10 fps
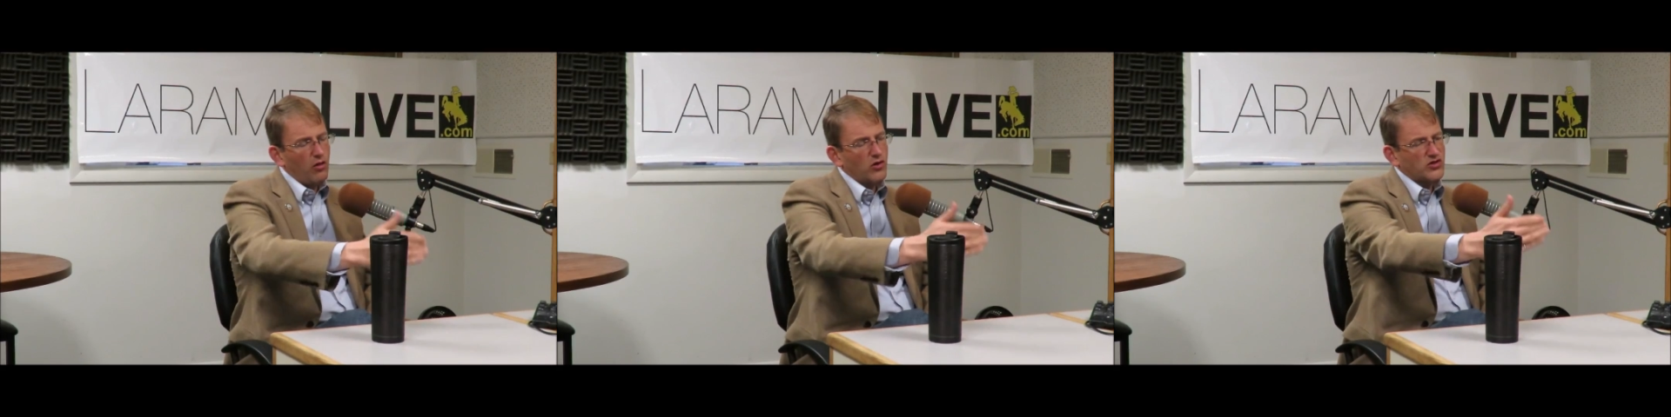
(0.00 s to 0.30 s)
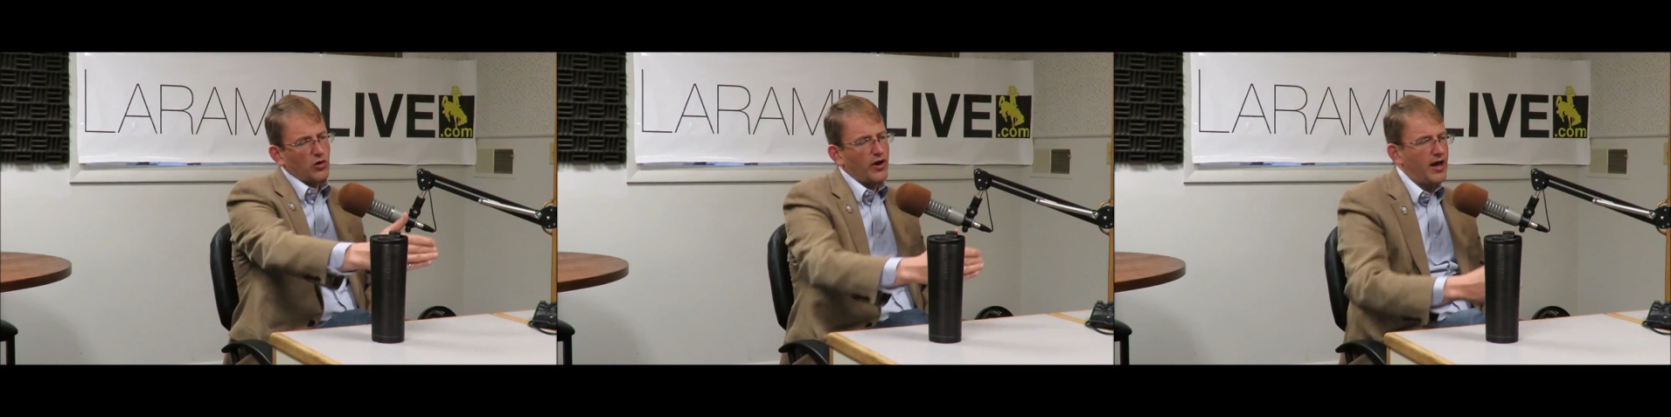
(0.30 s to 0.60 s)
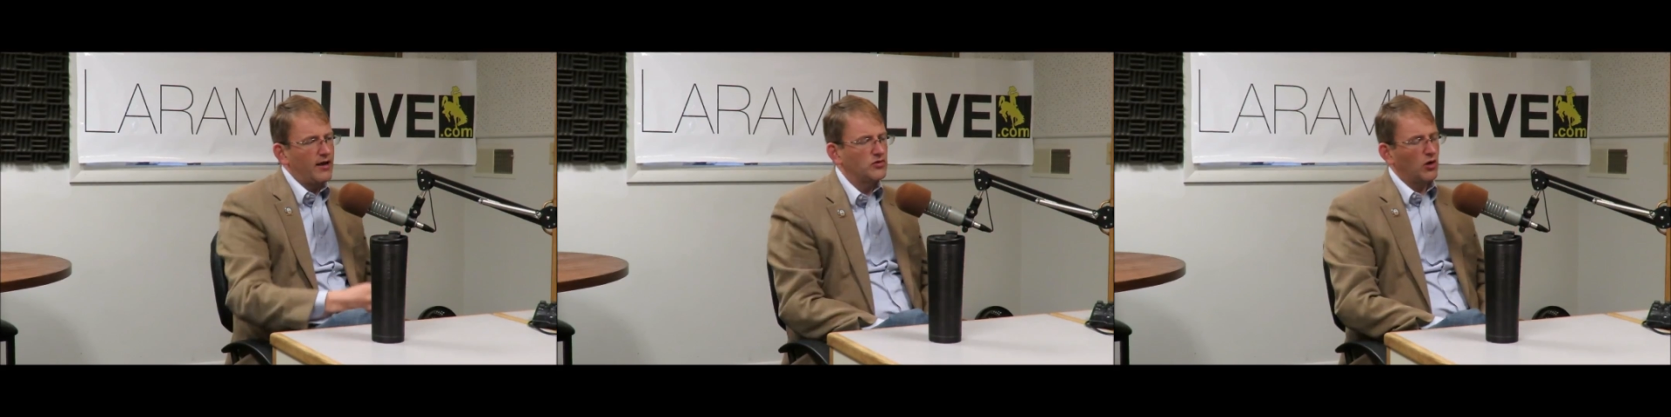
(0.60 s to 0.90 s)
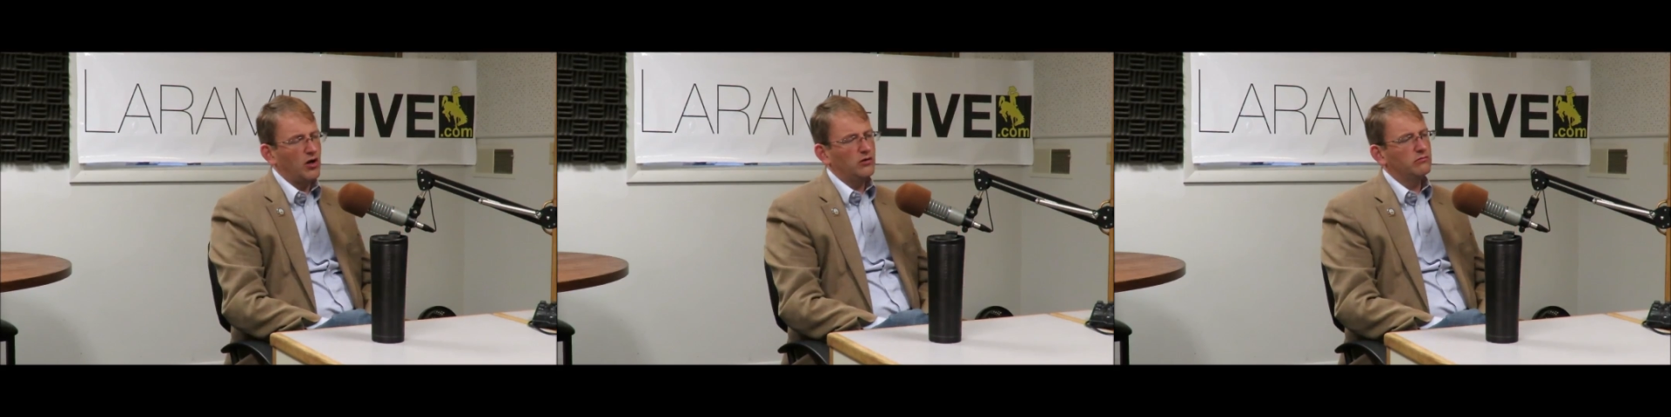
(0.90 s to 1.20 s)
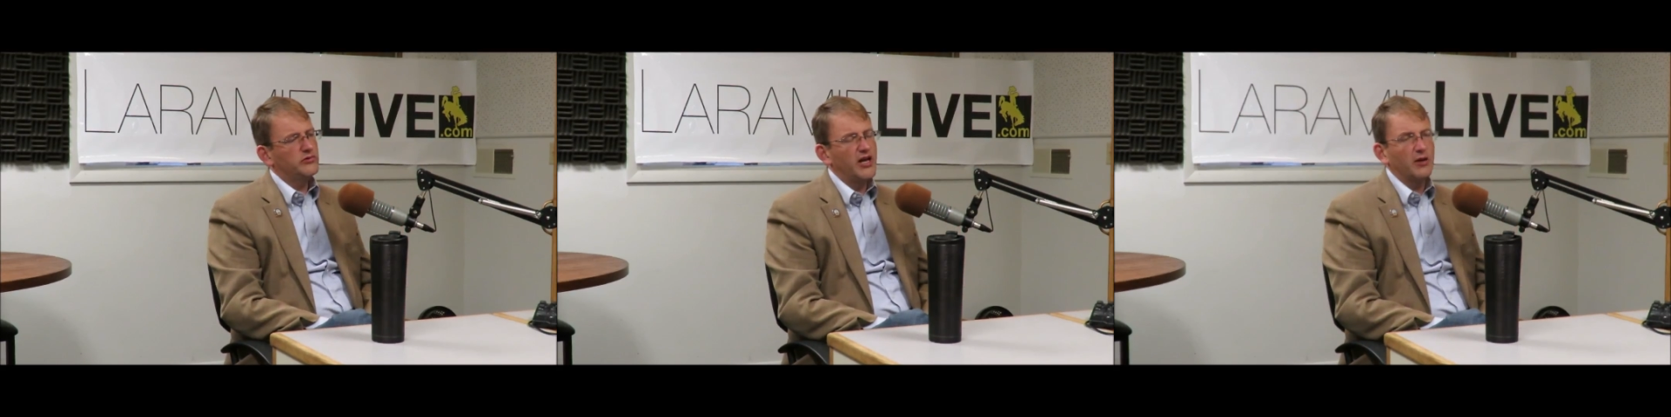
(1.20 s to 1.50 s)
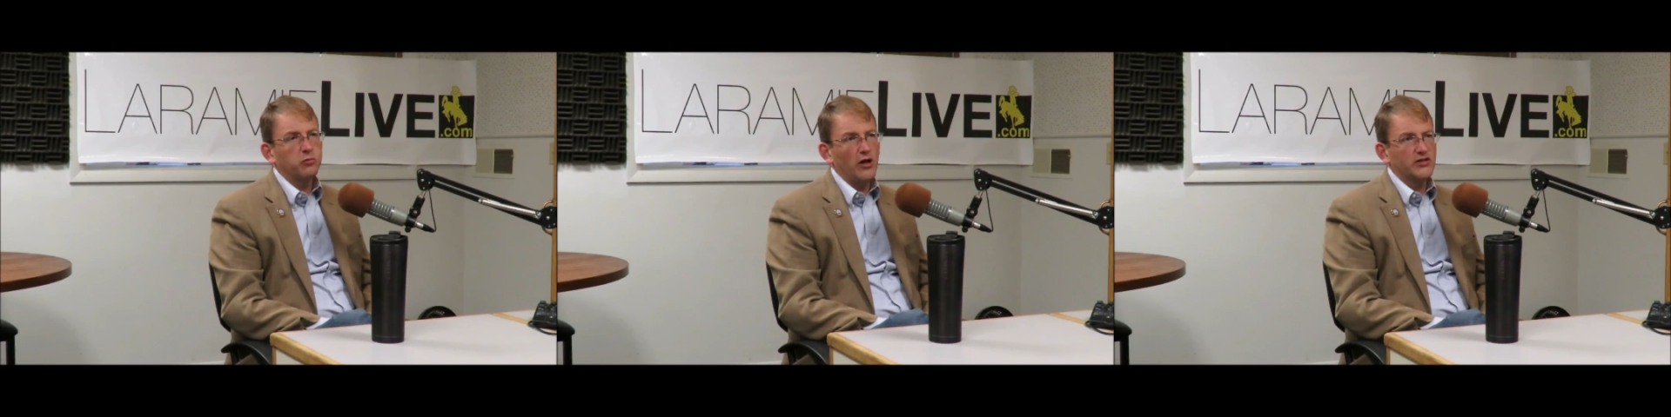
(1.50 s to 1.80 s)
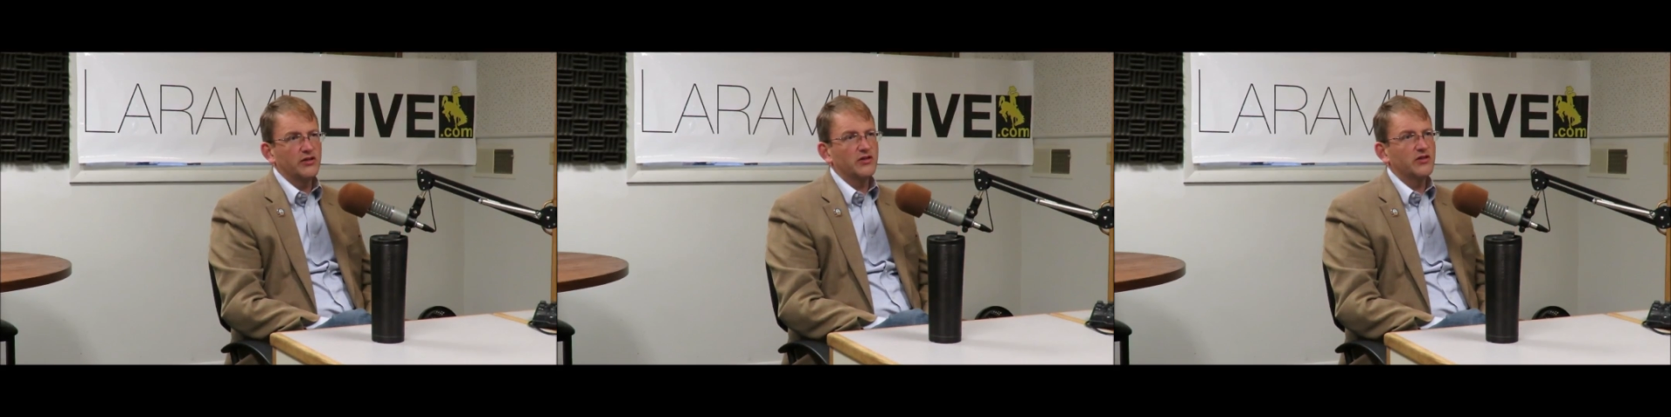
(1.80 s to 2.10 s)
those don't have to all take
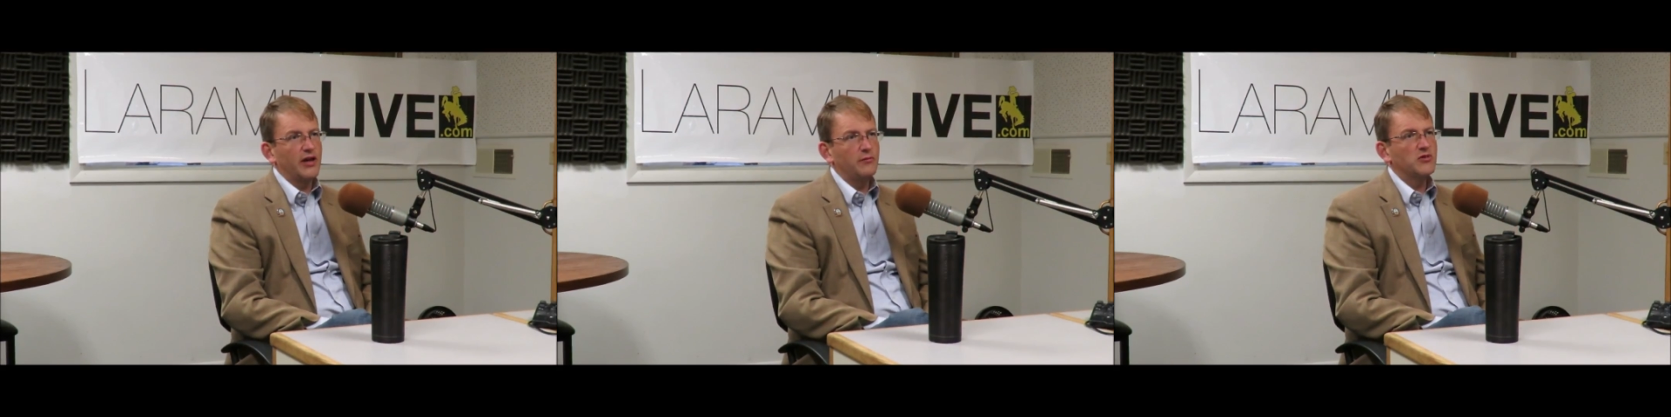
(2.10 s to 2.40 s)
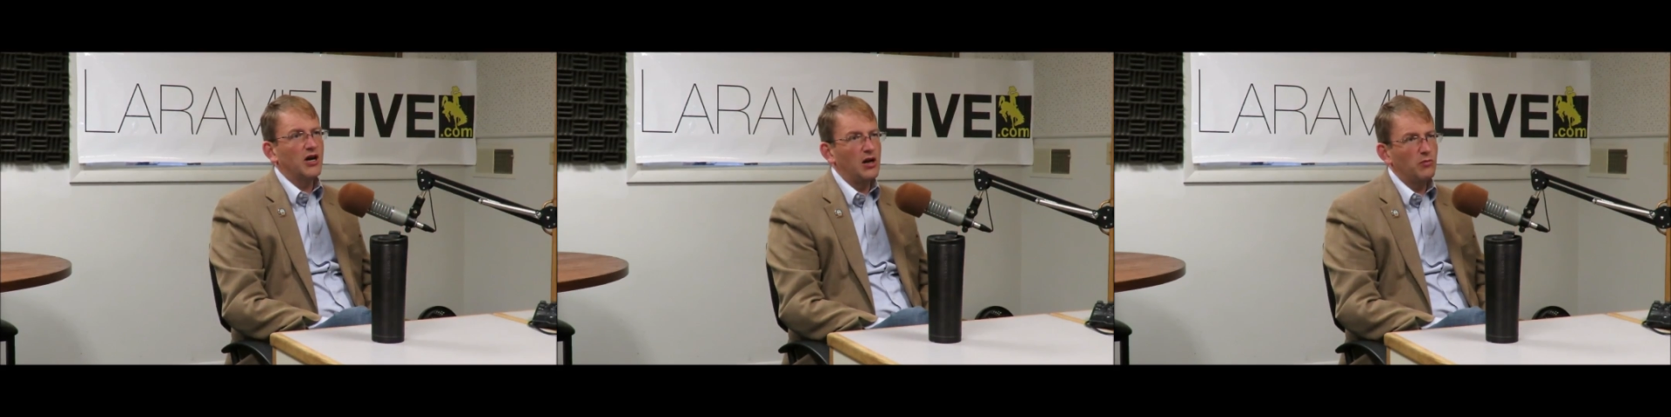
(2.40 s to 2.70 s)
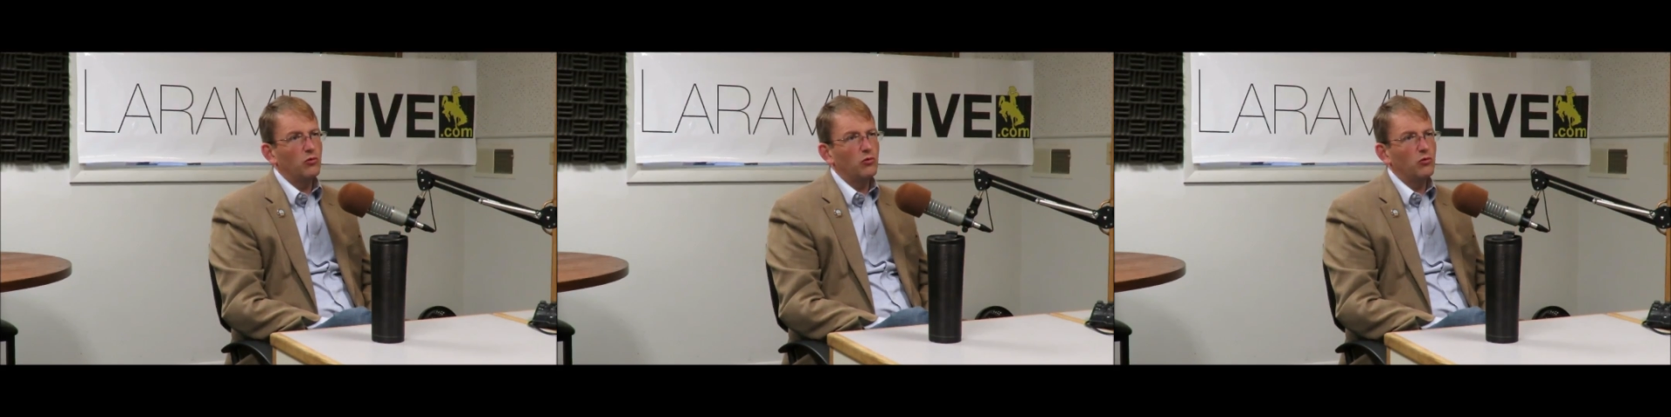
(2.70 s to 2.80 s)
place at the same time.